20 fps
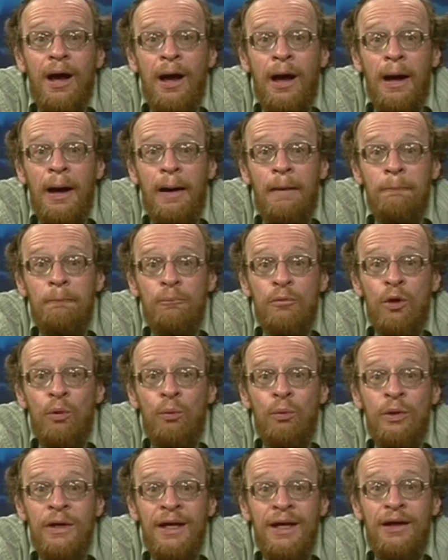Um,
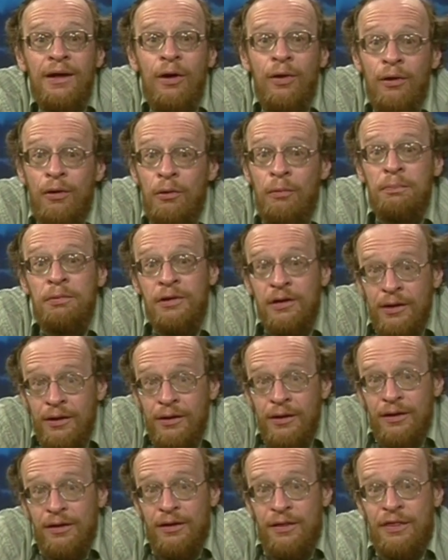we had hoped
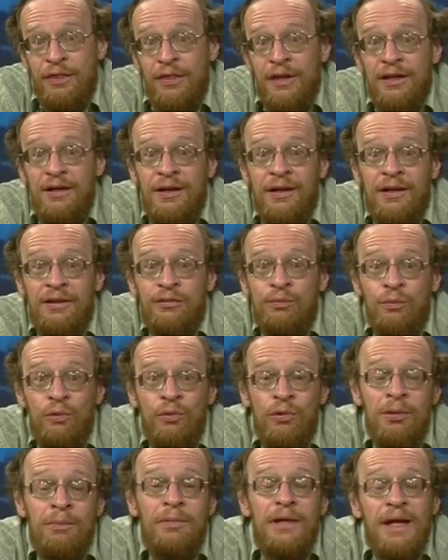that as
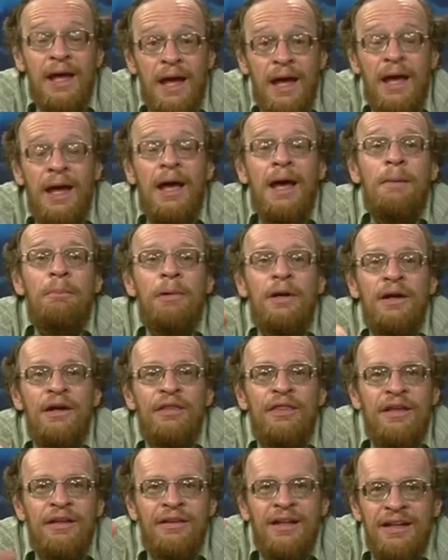warming
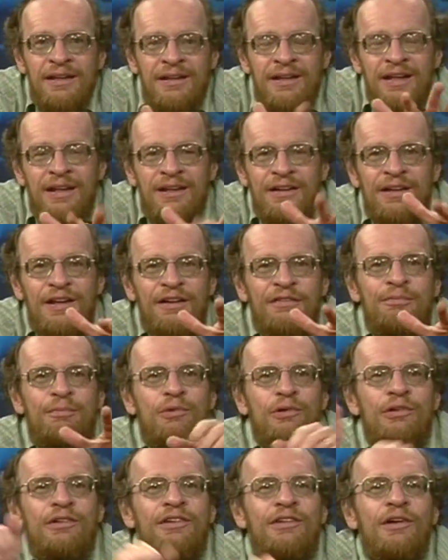happened that they'd get
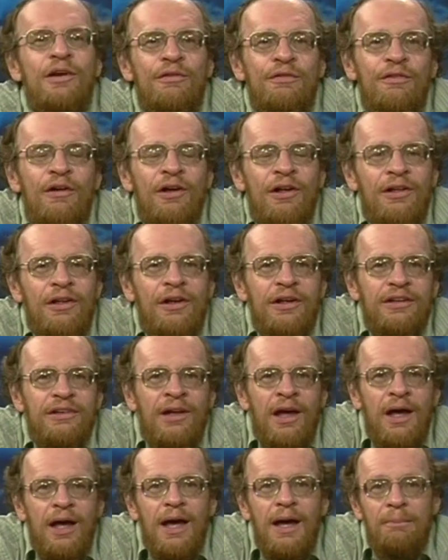enough more snowfall
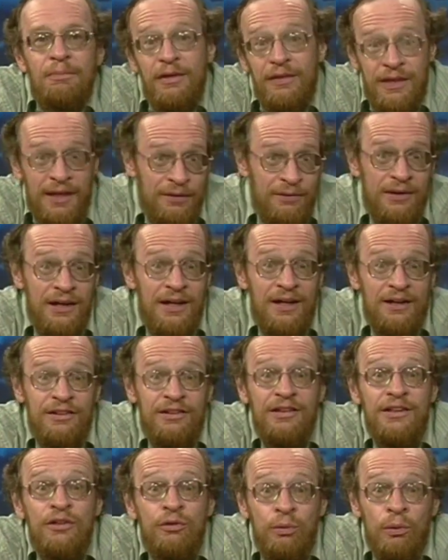on top that they would
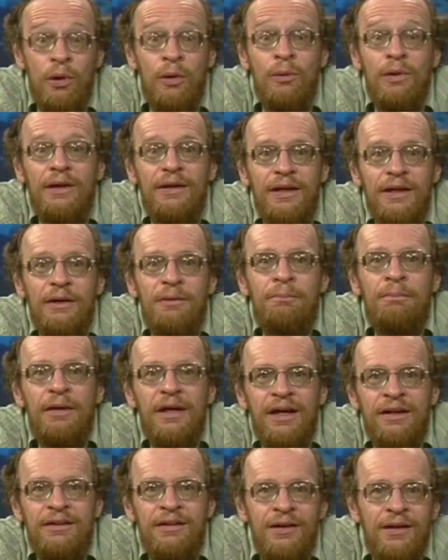actually grow a little
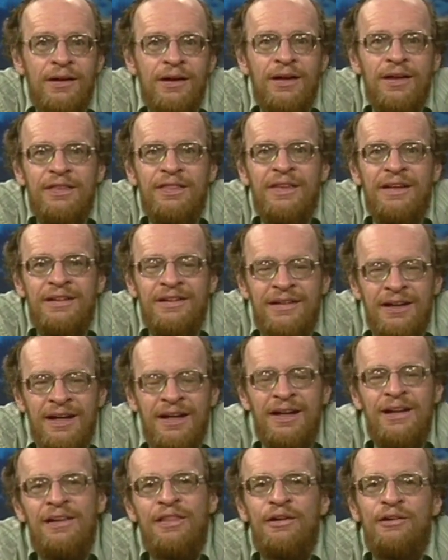bit. The
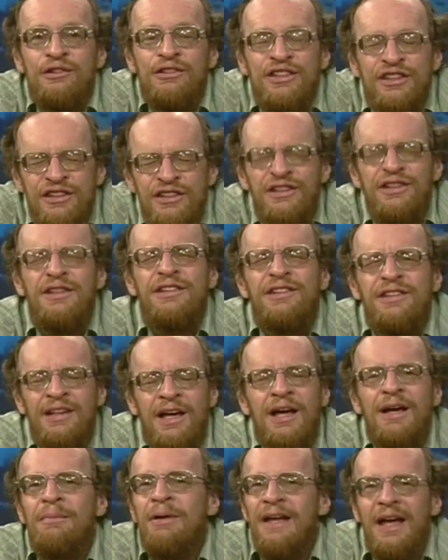data that are
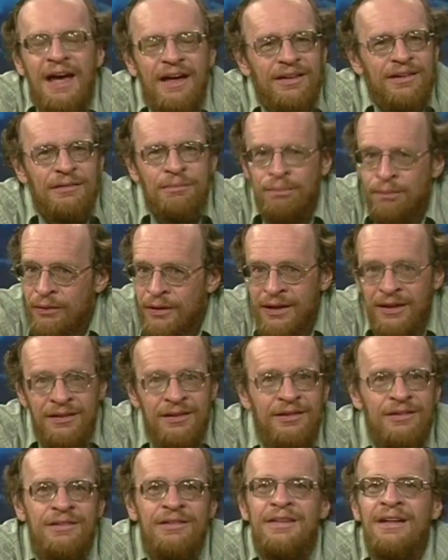just coming out, they
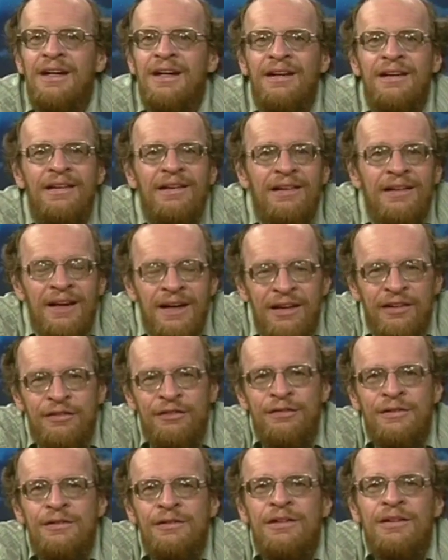brand new data the
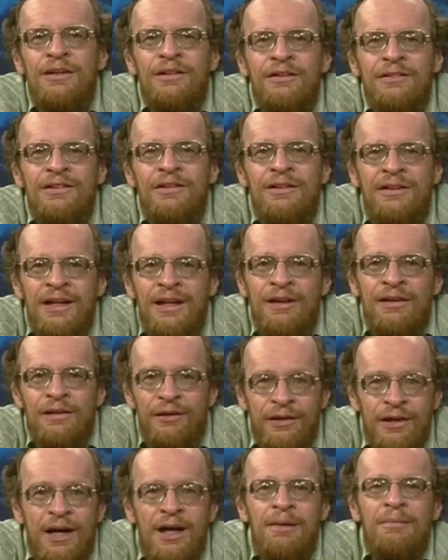last few years, the data
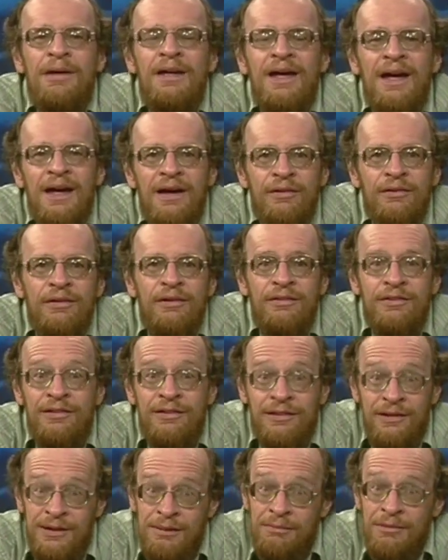that are coming out
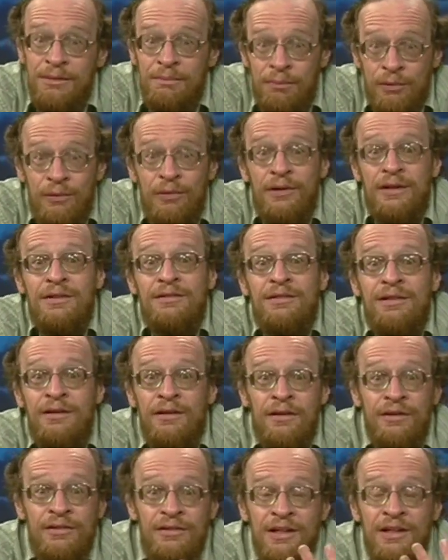seem to point
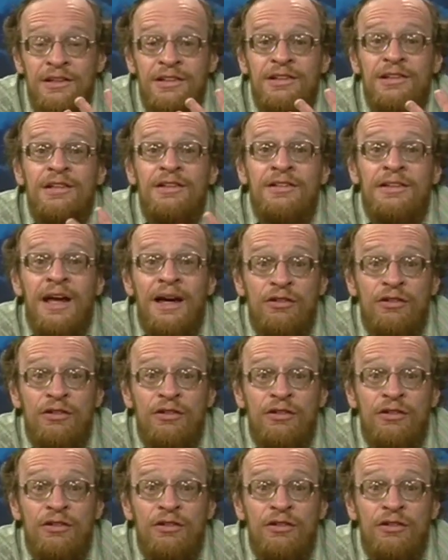to those ice sheets